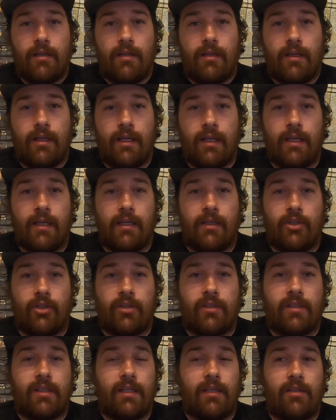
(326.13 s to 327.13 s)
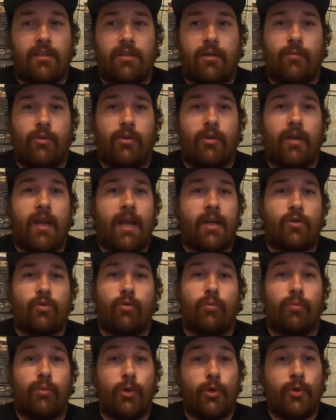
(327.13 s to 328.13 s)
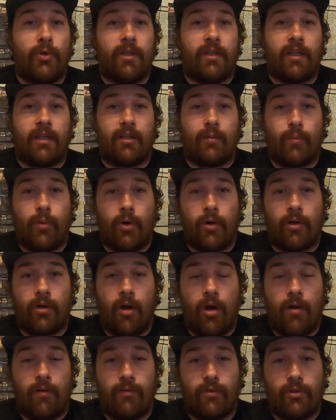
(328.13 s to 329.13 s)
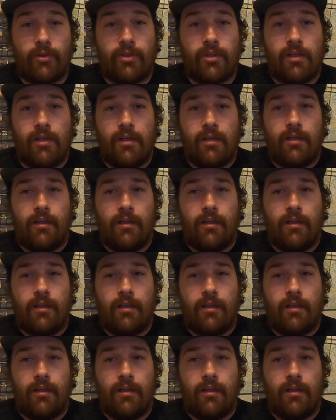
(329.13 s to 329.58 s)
and just see some of the natural beauty that the park offers.